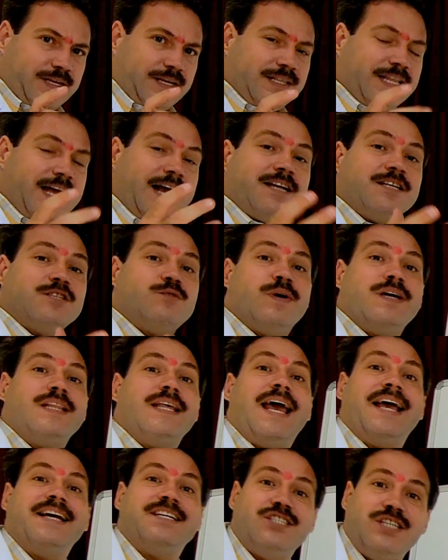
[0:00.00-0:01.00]
that is where
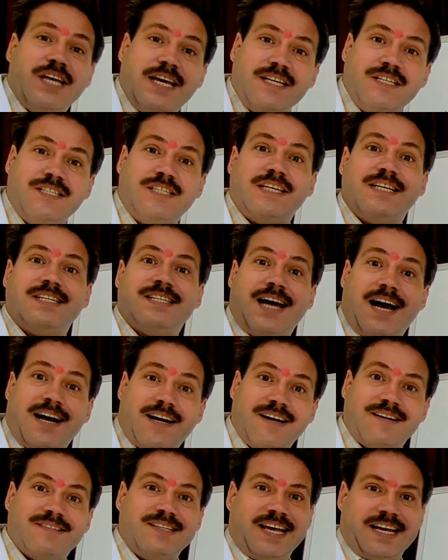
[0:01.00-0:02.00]
the exchange is
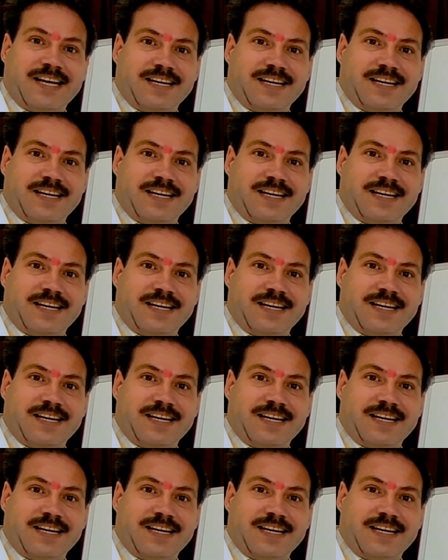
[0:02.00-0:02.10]
occurring.